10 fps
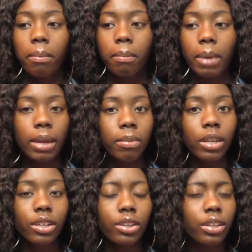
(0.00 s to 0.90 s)

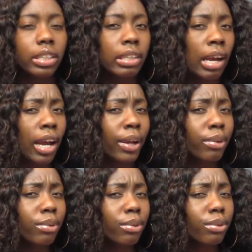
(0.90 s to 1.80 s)
Maybe you're not
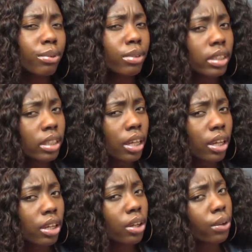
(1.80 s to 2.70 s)

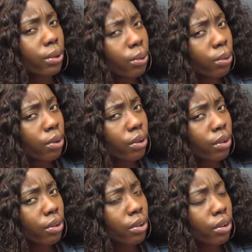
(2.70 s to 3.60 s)
really
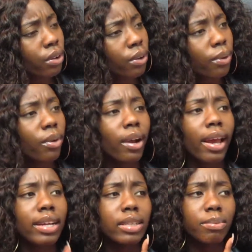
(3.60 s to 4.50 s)
cool or
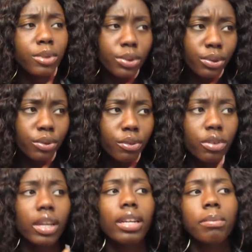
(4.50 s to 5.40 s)
as beautiful.
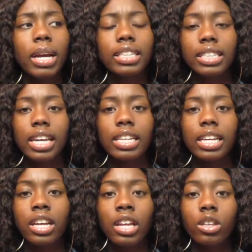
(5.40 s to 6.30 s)
And I'm not saying
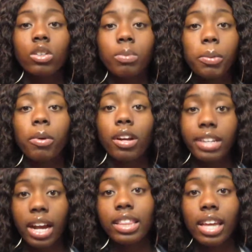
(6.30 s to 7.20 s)
that those people are
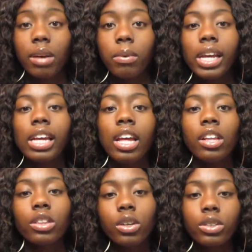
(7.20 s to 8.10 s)
not that way.
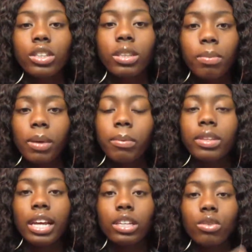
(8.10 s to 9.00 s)
Those are the people
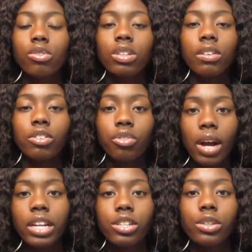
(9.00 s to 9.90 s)
that usually
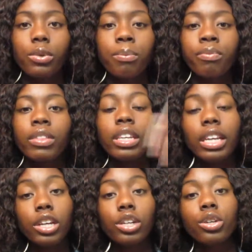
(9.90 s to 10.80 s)
try to
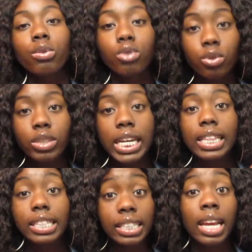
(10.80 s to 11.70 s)
get you to say
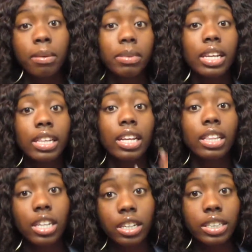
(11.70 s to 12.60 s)
the same thing that
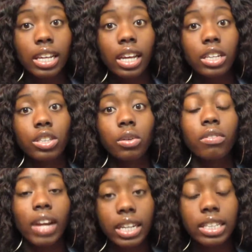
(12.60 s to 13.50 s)
they're saying. So if
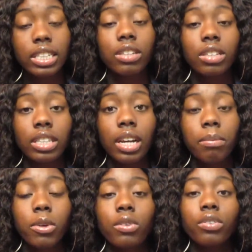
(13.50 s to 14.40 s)
I continue to say I'm
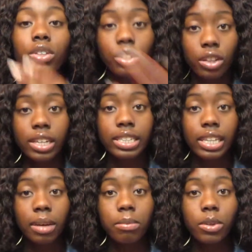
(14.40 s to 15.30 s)
beautiful, you're gonna say
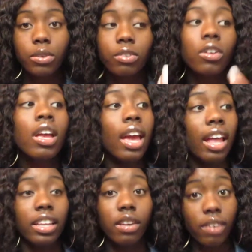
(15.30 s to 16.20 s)
I'm beautiful,
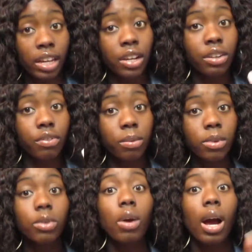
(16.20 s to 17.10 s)
and then if I hear it from
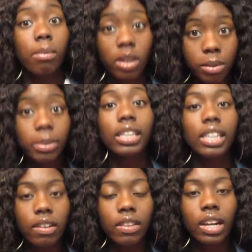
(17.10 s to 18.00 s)
you, I'm gonna
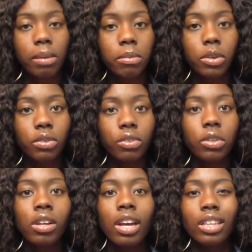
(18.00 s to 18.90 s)
believe that I'm beautiful.
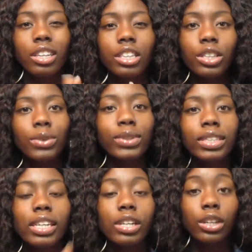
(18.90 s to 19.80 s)
They're using